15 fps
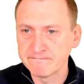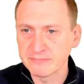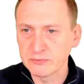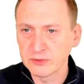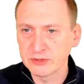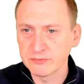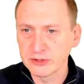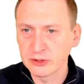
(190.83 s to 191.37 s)

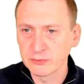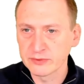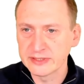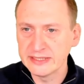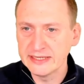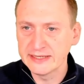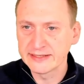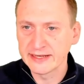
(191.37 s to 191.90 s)
we don't
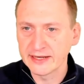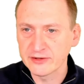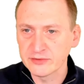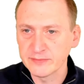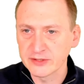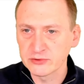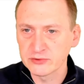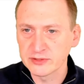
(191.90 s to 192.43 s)
need that to
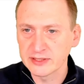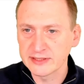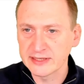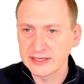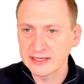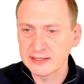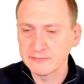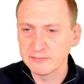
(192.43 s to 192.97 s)
make sure that they
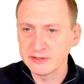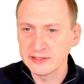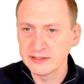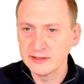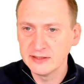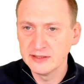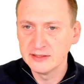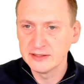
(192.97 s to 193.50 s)
can
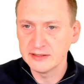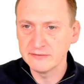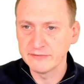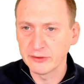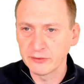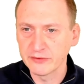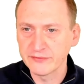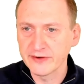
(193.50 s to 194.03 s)
be
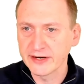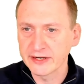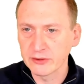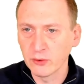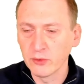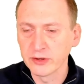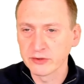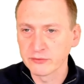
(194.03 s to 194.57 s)
verified
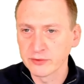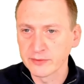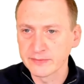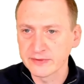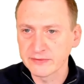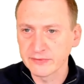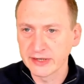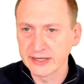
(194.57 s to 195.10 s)
or
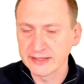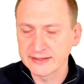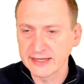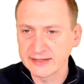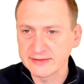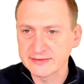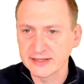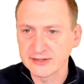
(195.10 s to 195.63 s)
encrypted, right?
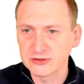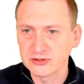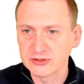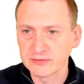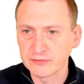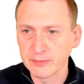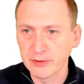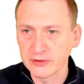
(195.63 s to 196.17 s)
That's just
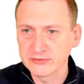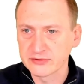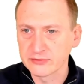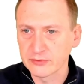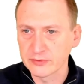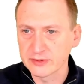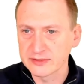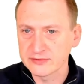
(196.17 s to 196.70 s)
a
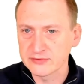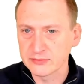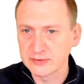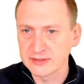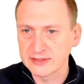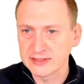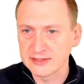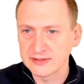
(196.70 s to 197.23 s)
repository, so
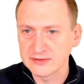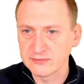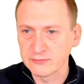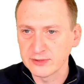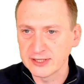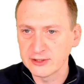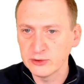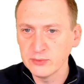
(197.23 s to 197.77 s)
it doesn't
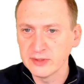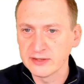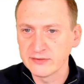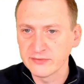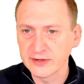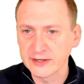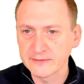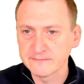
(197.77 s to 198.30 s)
really do
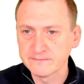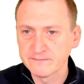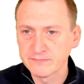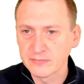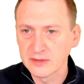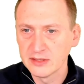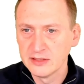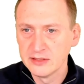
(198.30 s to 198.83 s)
anything.
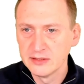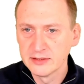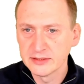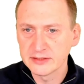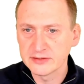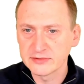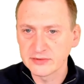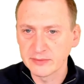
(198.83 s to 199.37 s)

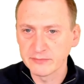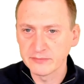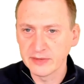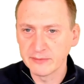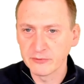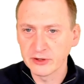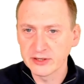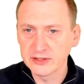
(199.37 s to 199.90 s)
And so
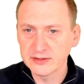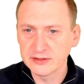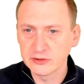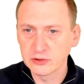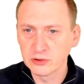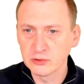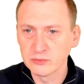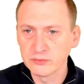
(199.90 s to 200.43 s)
I'm gonna
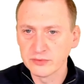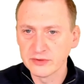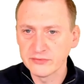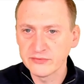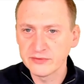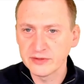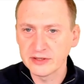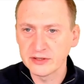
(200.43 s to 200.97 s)
go
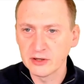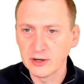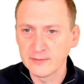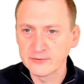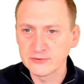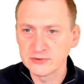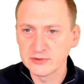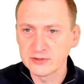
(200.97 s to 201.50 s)
with
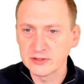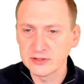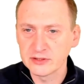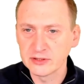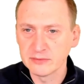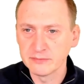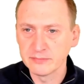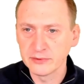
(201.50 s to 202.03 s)
option
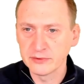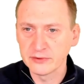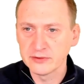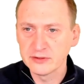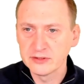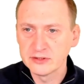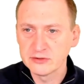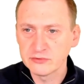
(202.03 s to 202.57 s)
number
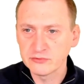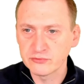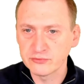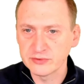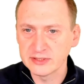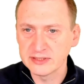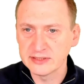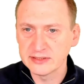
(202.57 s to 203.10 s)

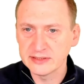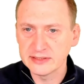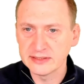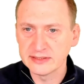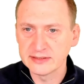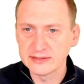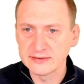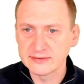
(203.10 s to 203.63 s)
three
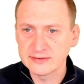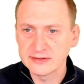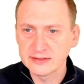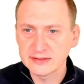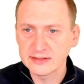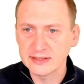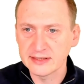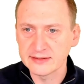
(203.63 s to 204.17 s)
in this
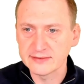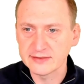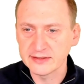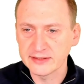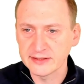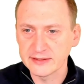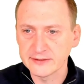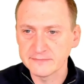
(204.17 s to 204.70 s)
case
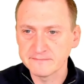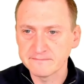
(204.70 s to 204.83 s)
here.